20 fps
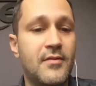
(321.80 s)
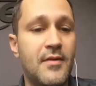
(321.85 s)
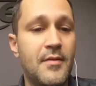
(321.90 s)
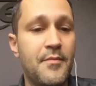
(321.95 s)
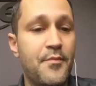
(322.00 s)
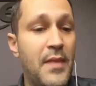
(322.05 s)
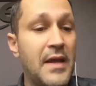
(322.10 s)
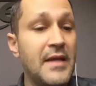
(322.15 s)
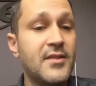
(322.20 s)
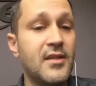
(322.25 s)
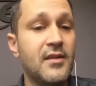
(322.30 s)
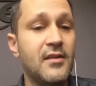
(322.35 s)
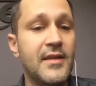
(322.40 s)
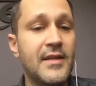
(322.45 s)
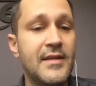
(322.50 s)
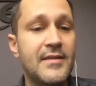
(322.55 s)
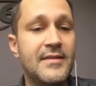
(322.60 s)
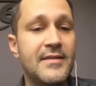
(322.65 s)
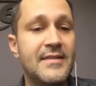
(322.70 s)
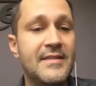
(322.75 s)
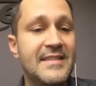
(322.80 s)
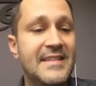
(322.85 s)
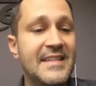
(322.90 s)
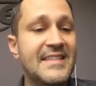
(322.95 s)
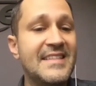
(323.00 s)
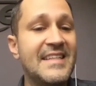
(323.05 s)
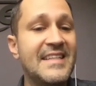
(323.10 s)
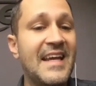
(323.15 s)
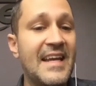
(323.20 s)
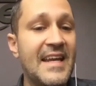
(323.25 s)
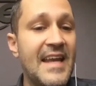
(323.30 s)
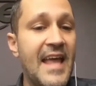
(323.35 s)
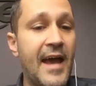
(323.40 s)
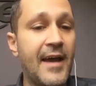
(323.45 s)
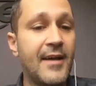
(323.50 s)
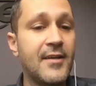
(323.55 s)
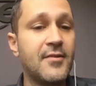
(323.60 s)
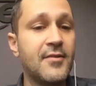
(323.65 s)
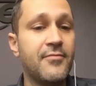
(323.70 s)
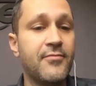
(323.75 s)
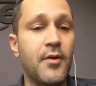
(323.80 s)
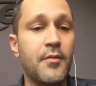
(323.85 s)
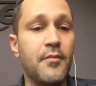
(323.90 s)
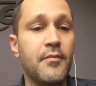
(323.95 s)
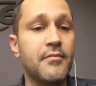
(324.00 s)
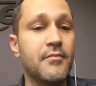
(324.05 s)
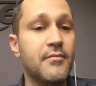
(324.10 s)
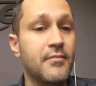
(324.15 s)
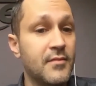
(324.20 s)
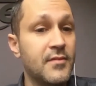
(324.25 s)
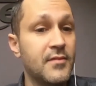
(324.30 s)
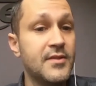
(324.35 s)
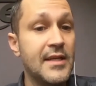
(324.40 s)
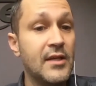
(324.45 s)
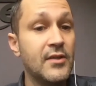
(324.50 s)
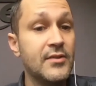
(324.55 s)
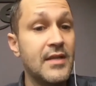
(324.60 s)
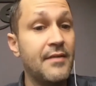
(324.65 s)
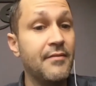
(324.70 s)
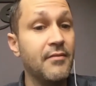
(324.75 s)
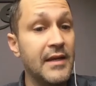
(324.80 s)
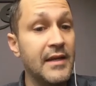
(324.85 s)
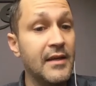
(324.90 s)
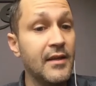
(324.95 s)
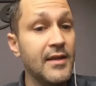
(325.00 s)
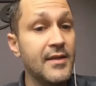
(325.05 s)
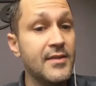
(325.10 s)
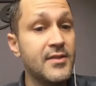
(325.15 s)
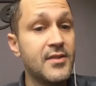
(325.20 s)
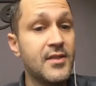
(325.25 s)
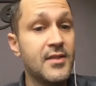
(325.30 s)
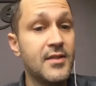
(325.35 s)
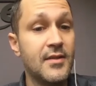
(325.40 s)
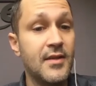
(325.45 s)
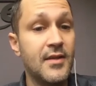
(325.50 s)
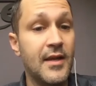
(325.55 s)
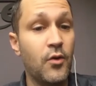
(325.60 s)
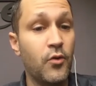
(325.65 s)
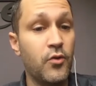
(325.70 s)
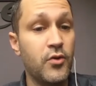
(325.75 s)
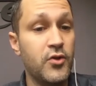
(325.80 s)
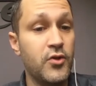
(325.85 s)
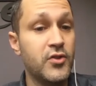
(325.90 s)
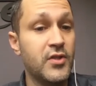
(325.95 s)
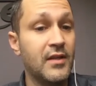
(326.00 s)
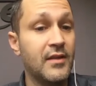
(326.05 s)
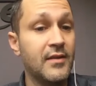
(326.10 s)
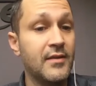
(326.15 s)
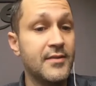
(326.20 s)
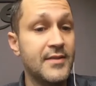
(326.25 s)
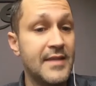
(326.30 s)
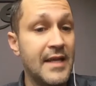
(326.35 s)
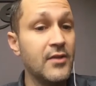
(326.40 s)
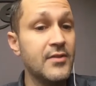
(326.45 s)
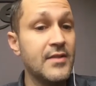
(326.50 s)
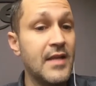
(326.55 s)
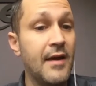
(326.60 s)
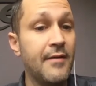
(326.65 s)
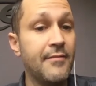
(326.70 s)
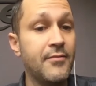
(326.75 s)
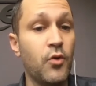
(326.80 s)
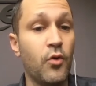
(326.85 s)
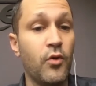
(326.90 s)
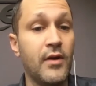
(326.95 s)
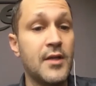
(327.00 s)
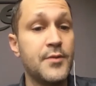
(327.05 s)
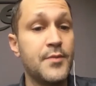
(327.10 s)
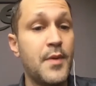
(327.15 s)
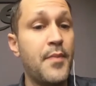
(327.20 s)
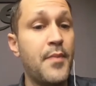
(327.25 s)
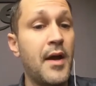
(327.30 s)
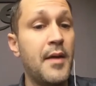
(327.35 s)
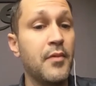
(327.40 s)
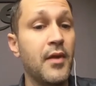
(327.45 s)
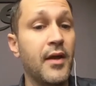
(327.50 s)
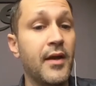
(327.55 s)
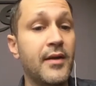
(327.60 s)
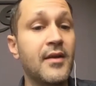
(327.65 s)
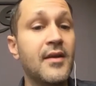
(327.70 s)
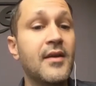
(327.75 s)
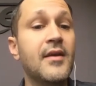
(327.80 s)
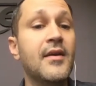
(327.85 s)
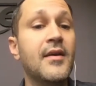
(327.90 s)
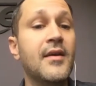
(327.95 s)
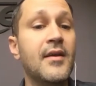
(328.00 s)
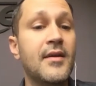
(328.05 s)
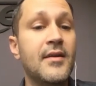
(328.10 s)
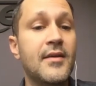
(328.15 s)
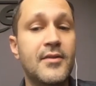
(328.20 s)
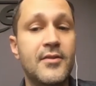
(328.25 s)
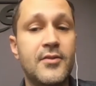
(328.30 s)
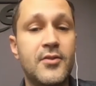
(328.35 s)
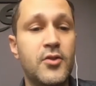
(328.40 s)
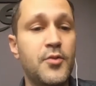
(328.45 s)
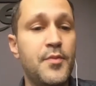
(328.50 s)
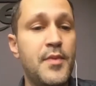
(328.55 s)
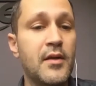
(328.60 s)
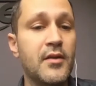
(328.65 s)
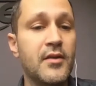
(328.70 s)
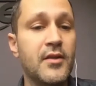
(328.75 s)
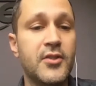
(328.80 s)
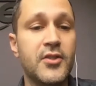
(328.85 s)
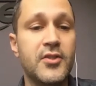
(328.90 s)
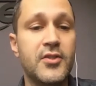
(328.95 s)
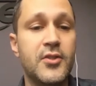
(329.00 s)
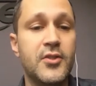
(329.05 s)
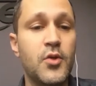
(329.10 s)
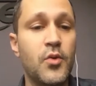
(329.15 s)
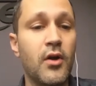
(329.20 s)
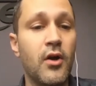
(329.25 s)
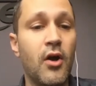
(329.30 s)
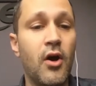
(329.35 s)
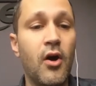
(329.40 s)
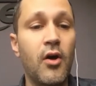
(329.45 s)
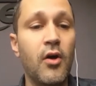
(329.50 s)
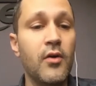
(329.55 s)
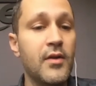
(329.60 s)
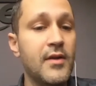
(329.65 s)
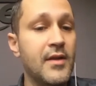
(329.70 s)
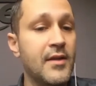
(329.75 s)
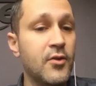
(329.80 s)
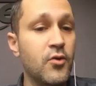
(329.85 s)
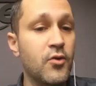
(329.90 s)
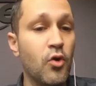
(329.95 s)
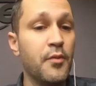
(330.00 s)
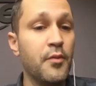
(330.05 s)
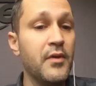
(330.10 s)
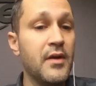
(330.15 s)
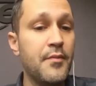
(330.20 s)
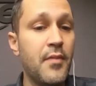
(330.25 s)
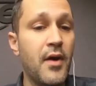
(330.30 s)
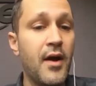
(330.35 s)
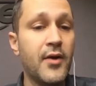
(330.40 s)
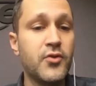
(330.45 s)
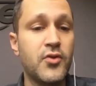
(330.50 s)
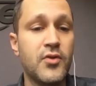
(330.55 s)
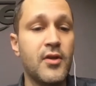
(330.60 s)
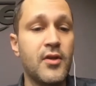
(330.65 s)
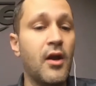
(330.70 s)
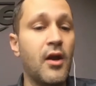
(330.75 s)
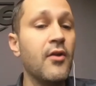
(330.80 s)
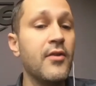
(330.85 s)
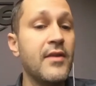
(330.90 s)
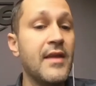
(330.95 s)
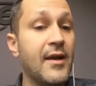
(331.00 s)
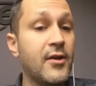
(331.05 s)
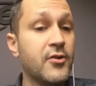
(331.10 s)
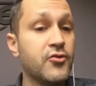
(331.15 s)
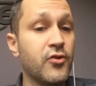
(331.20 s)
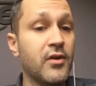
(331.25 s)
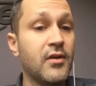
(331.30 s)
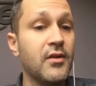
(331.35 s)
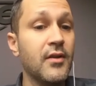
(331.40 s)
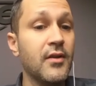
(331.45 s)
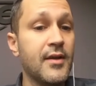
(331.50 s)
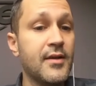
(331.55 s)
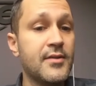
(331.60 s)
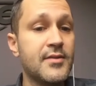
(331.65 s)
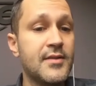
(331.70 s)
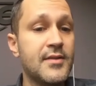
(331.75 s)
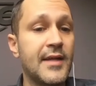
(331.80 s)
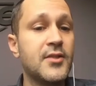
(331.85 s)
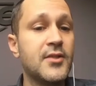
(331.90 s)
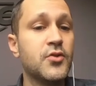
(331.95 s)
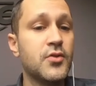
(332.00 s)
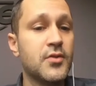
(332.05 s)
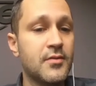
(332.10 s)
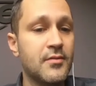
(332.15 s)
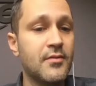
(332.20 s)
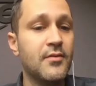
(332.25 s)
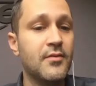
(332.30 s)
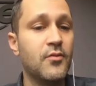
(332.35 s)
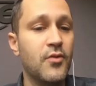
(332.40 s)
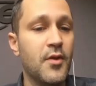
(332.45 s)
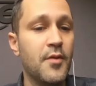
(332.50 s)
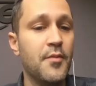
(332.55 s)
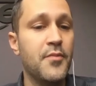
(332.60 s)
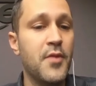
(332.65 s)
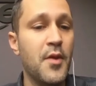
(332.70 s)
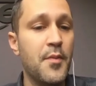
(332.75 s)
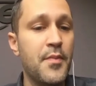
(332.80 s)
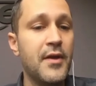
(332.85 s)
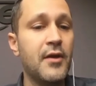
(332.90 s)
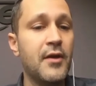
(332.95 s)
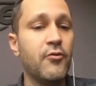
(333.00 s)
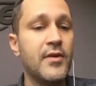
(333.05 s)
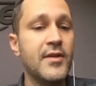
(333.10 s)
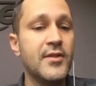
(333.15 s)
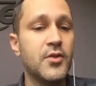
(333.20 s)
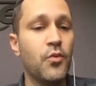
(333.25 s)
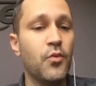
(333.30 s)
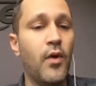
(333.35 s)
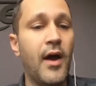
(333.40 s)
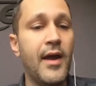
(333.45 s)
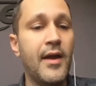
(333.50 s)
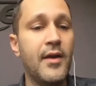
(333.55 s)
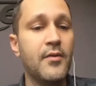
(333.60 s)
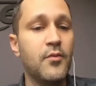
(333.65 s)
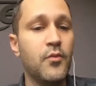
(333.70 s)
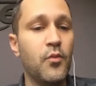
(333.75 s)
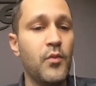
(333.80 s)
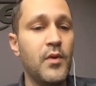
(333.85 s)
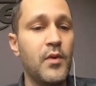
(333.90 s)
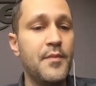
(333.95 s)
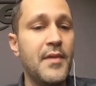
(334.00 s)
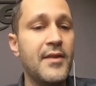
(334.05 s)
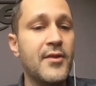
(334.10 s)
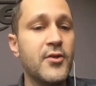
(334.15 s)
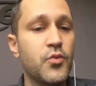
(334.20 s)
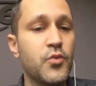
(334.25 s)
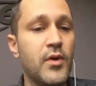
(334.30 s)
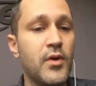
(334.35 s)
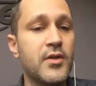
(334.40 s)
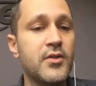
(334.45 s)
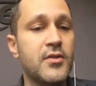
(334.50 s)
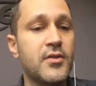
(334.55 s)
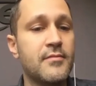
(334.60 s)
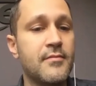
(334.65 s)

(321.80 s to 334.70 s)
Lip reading: basically disconnect from Sales Nav lead list and using Sales Nav to organize my pipeline to be able to just do it all in the normal inbox without all the extra clicks. That's the big reason why we made the switch.